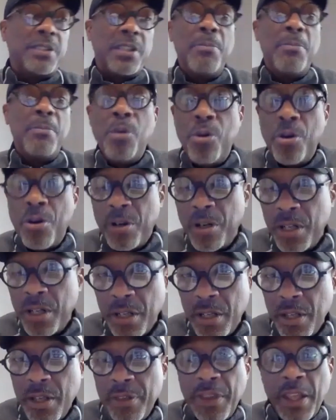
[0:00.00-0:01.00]
More
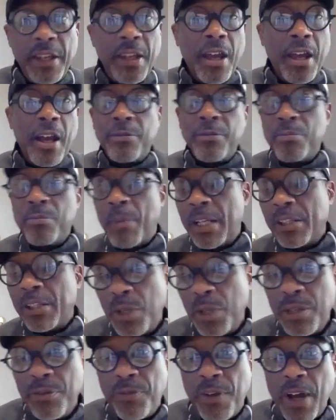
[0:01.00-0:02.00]
than my
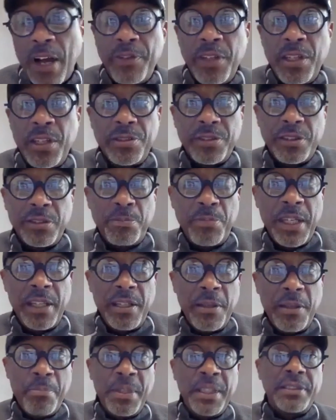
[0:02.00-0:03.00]
25 years of
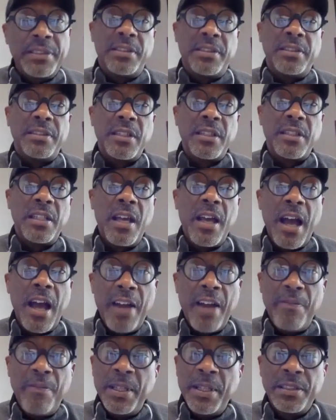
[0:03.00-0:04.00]
being in business.
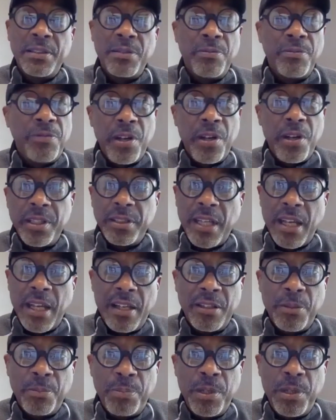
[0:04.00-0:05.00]
I've met some very
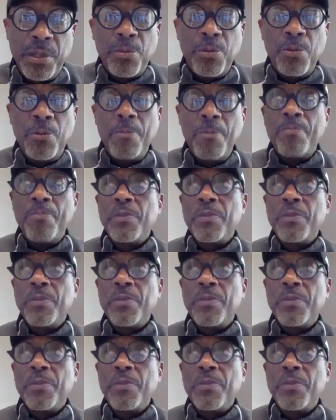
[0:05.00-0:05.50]
talented people.